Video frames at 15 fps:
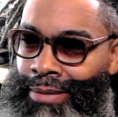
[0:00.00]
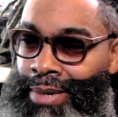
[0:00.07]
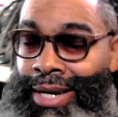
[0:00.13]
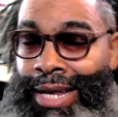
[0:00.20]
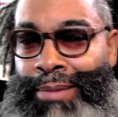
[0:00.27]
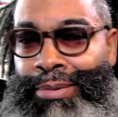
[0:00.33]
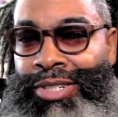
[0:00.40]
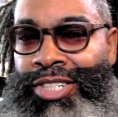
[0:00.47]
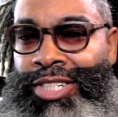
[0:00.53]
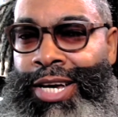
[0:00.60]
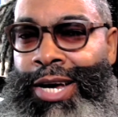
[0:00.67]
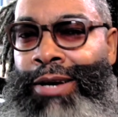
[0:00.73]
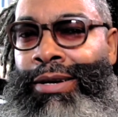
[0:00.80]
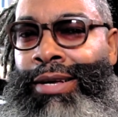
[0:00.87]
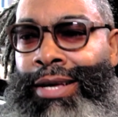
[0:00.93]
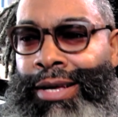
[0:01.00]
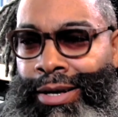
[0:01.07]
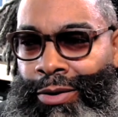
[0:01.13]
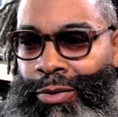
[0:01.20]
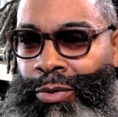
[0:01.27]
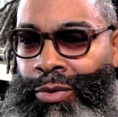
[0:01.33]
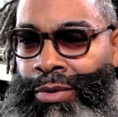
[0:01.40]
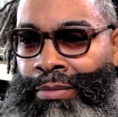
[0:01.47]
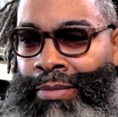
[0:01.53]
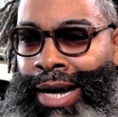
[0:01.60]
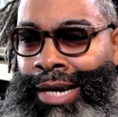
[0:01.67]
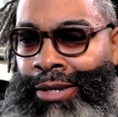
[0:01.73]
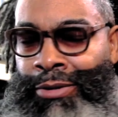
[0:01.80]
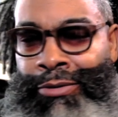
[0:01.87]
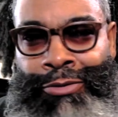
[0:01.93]
Being able to share
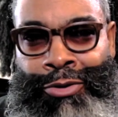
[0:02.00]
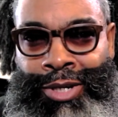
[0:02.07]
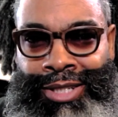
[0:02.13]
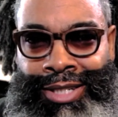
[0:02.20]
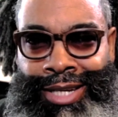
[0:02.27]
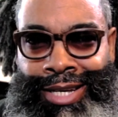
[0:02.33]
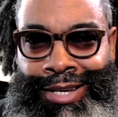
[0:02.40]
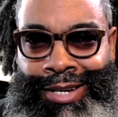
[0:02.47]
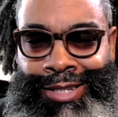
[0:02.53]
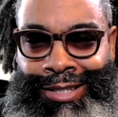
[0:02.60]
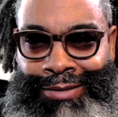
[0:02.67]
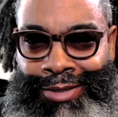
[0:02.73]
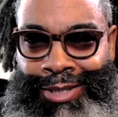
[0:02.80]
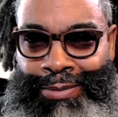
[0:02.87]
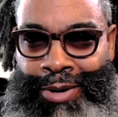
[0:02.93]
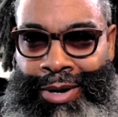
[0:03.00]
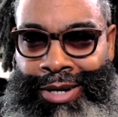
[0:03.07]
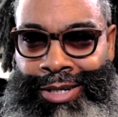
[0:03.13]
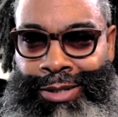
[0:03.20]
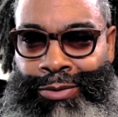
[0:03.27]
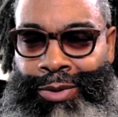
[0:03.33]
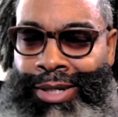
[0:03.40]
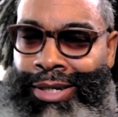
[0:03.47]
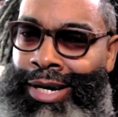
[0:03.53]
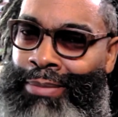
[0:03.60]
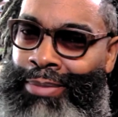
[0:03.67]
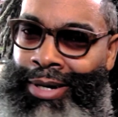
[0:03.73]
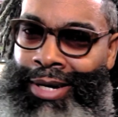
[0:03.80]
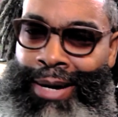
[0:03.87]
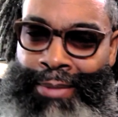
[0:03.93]
my little 14 years of experience with
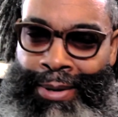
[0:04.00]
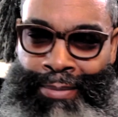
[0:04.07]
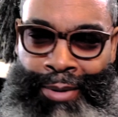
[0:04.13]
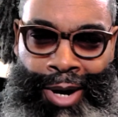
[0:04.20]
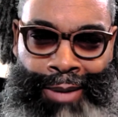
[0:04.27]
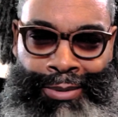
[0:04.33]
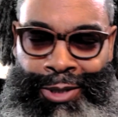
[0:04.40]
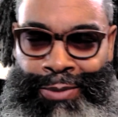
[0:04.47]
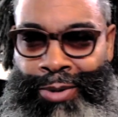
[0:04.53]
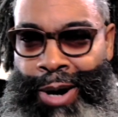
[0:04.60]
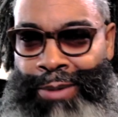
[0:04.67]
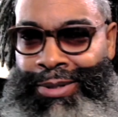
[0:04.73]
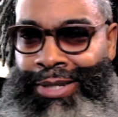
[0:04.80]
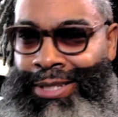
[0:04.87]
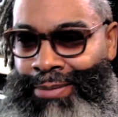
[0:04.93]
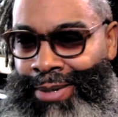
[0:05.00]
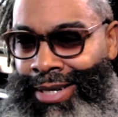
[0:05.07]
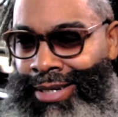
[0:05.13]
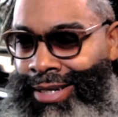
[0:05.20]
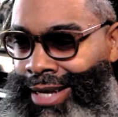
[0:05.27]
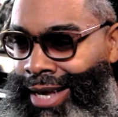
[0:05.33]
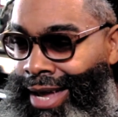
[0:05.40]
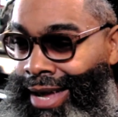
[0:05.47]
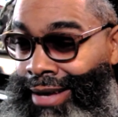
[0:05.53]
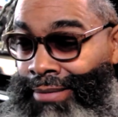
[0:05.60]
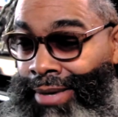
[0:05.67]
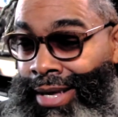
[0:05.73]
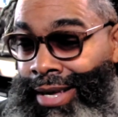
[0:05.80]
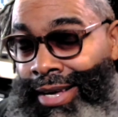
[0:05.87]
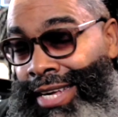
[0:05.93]
up-and-coming barbers that's been in the
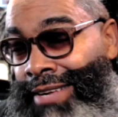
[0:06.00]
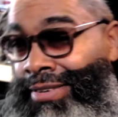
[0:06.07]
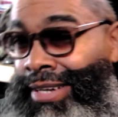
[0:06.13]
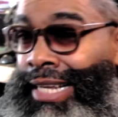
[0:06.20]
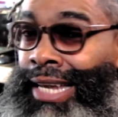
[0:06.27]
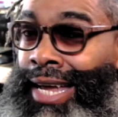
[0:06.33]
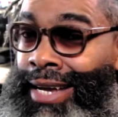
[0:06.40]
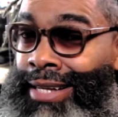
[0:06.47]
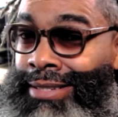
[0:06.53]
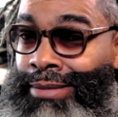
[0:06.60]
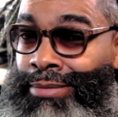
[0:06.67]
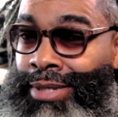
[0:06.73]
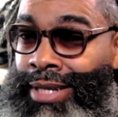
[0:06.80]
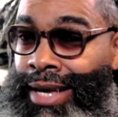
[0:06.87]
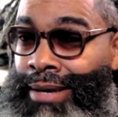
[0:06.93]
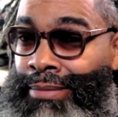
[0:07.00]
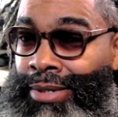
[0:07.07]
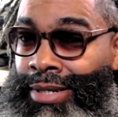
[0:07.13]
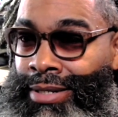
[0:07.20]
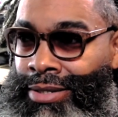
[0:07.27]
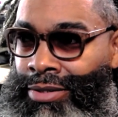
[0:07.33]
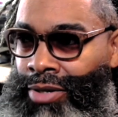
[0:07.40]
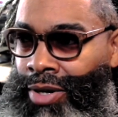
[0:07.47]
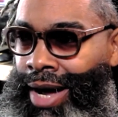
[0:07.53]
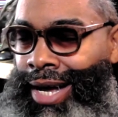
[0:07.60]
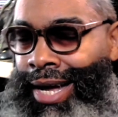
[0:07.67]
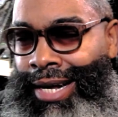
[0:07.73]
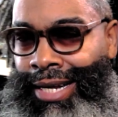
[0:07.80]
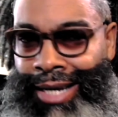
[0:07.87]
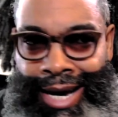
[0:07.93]
game, even clients sometimes, because I
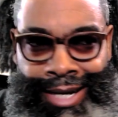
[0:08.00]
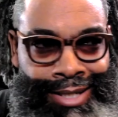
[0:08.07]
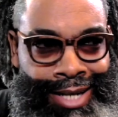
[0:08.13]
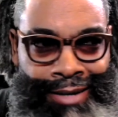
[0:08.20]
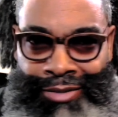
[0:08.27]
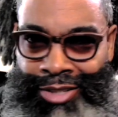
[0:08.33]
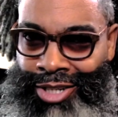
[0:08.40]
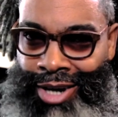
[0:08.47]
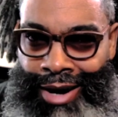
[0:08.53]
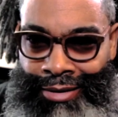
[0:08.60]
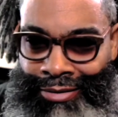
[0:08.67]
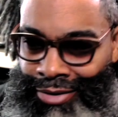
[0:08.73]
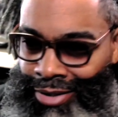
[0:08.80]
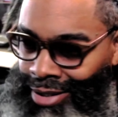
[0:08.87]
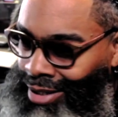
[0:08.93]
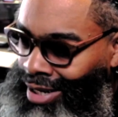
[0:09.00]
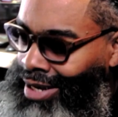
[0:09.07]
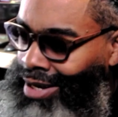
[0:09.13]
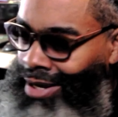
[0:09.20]
got clients that are photographers